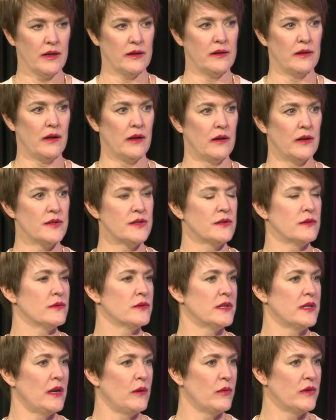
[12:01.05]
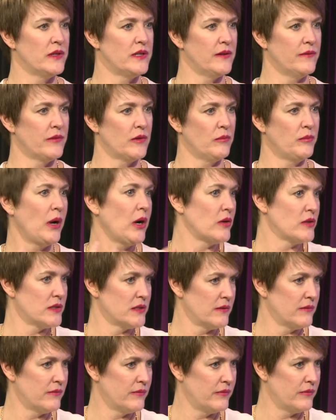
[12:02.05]
kind of associate with different
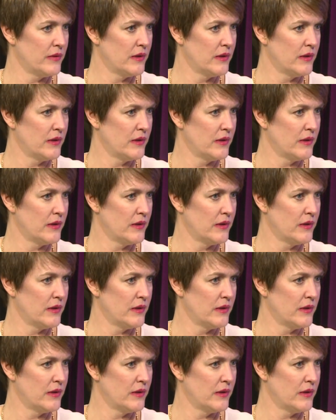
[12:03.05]
parts of.